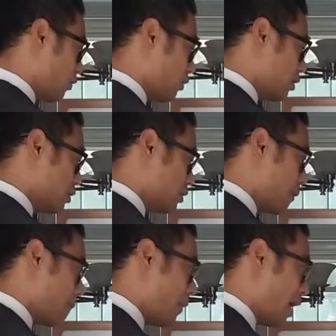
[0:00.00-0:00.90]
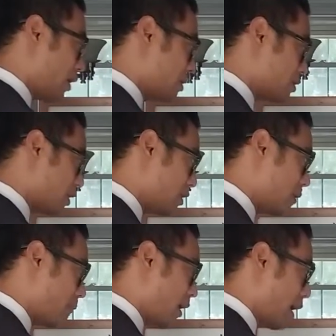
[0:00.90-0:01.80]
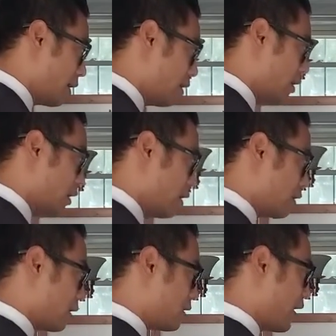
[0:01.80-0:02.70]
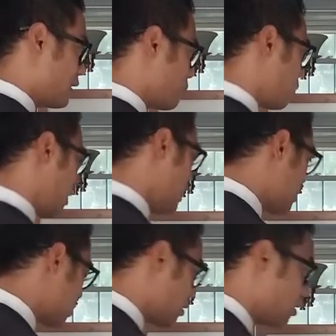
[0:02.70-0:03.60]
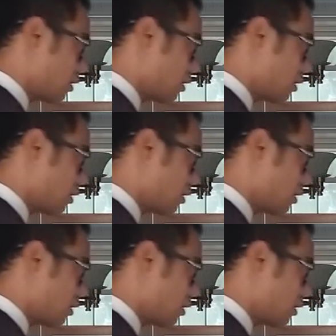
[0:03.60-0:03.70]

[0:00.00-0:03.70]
there's that balance in the mind that takes place